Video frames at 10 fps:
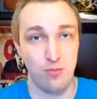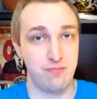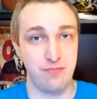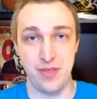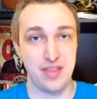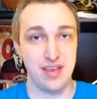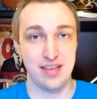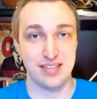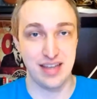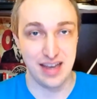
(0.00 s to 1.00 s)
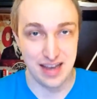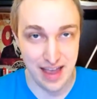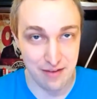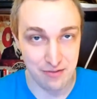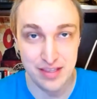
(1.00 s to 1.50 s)
think that
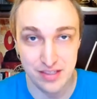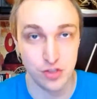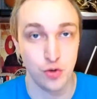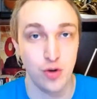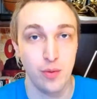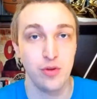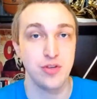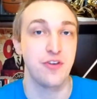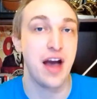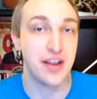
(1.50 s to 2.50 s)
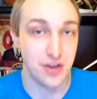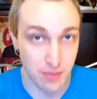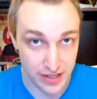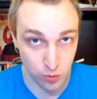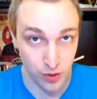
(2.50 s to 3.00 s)
everything's enjoyable, you've gotten your
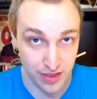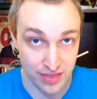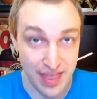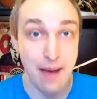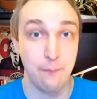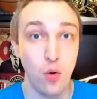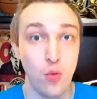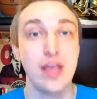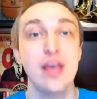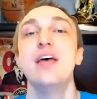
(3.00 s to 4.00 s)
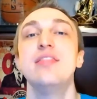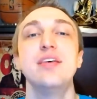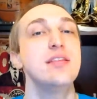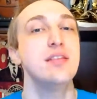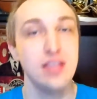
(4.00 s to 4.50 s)
money's worth at that point,
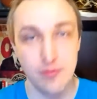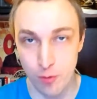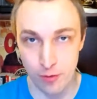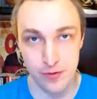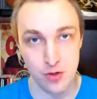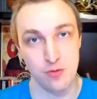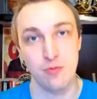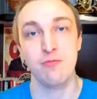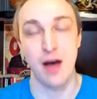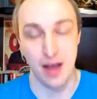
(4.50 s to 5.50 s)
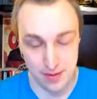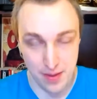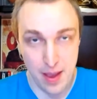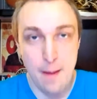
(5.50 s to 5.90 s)
then leave a review, fine.